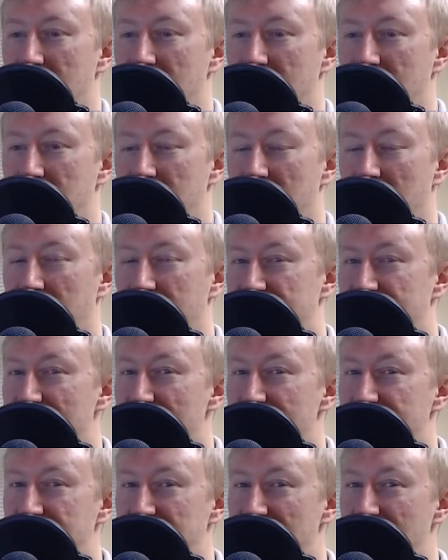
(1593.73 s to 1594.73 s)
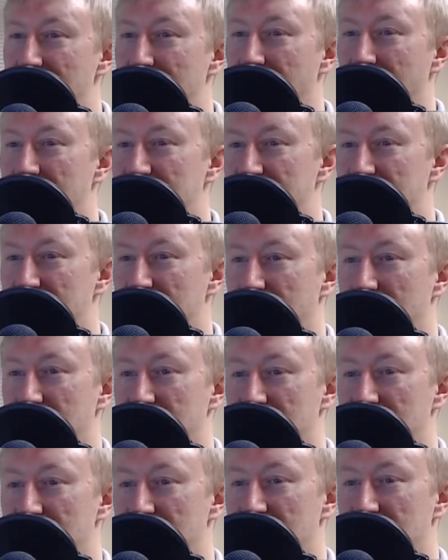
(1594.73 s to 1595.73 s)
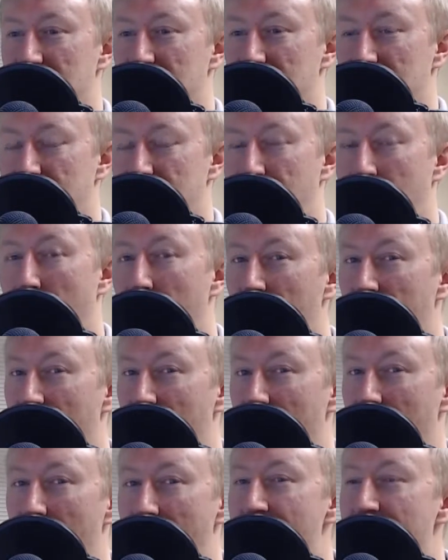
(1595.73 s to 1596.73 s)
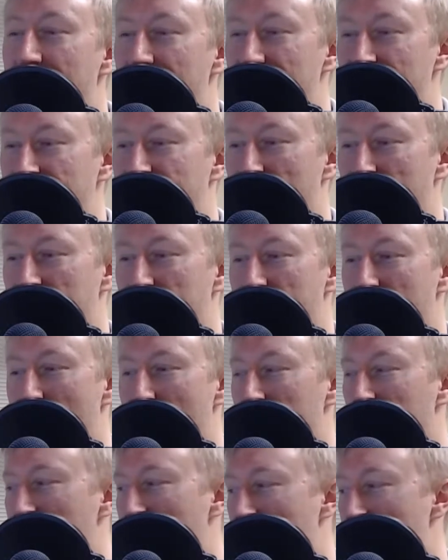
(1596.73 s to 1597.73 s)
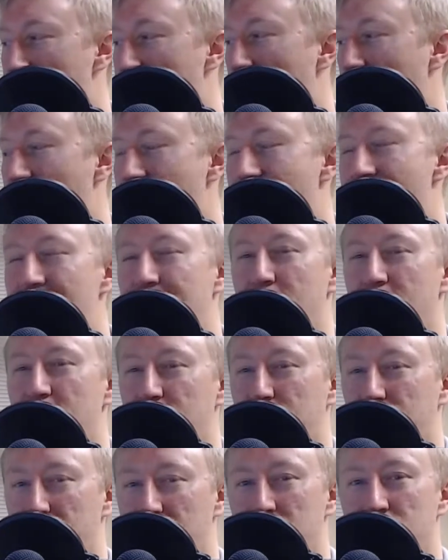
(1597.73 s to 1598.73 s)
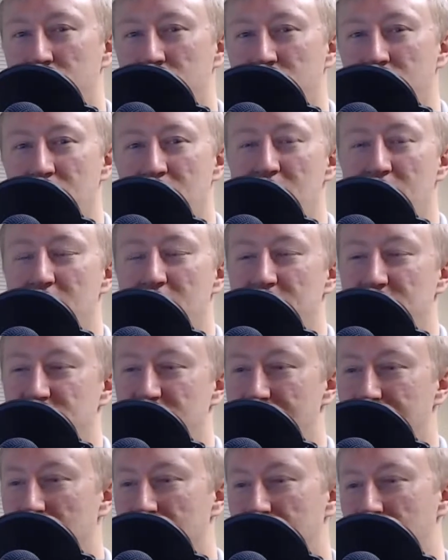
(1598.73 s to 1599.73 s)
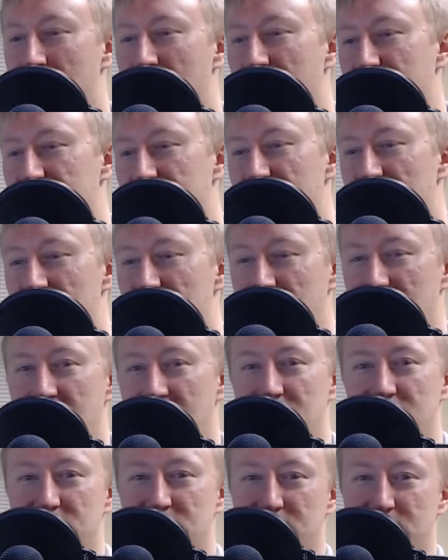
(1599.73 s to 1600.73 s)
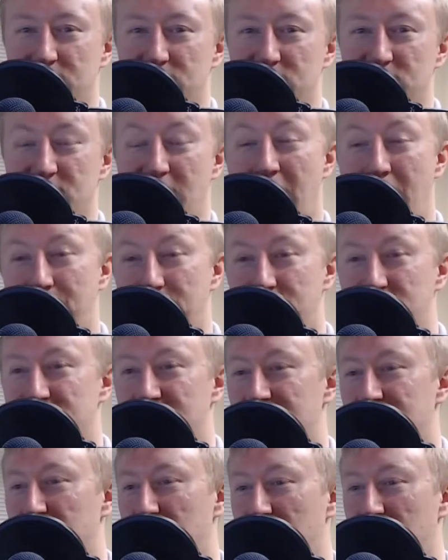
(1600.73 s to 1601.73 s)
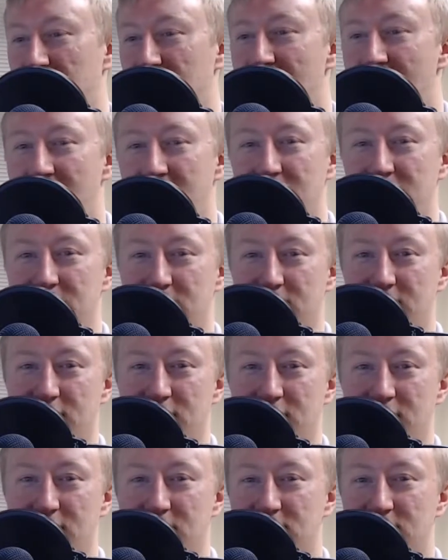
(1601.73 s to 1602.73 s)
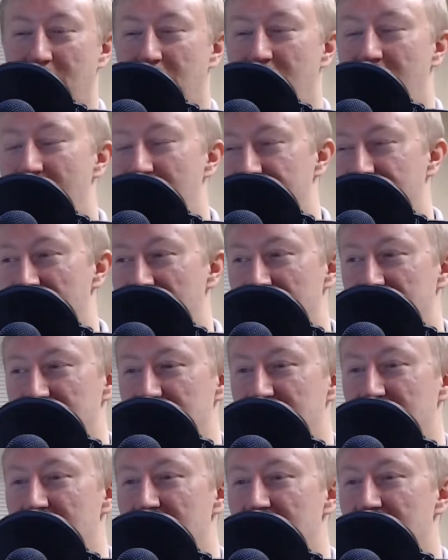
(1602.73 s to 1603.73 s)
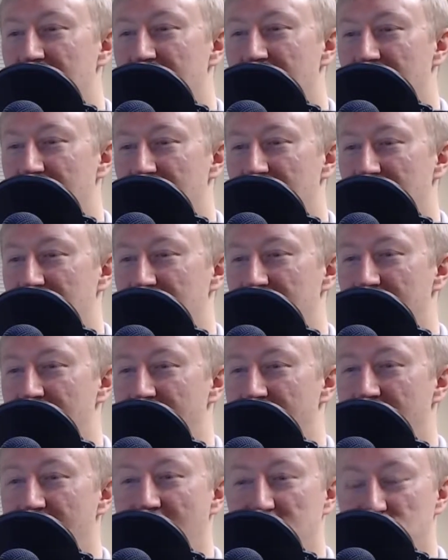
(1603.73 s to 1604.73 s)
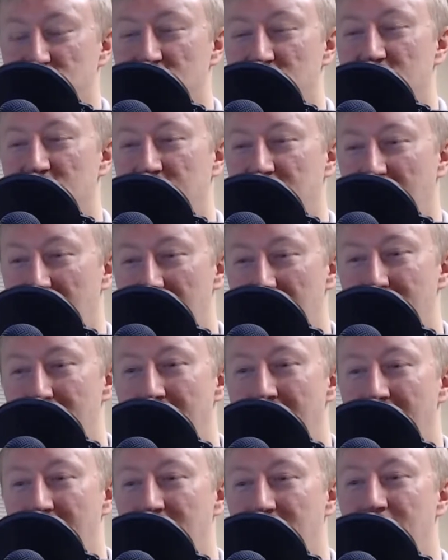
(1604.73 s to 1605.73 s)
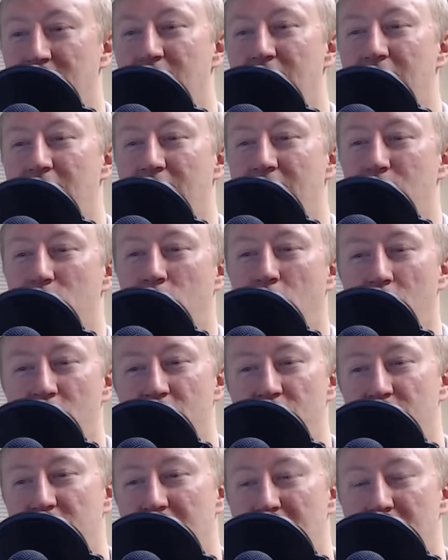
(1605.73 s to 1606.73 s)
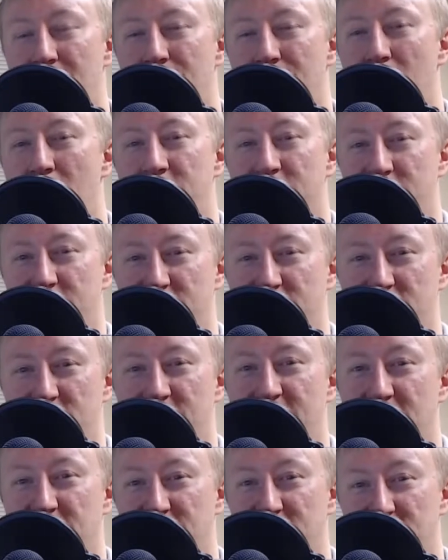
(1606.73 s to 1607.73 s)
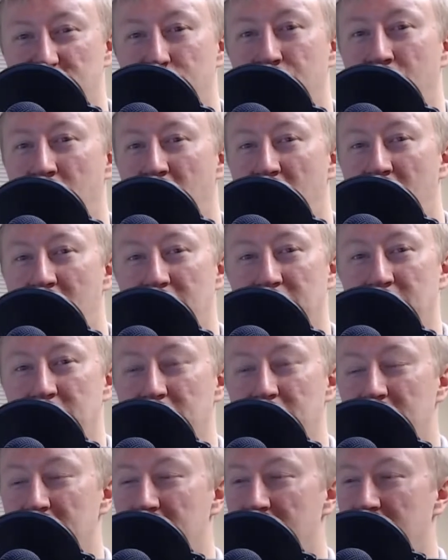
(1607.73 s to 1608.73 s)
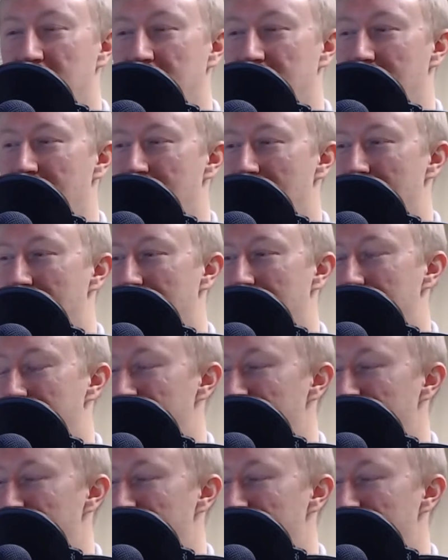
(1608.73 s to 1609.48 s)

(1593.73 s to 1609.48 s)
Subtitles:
know, Steph's team was pulling away in the fourth quarter. Then about halfway through, Team LeBron started getting some stops and turning that into offense. And they actually came back and won the game off of a defensive play. There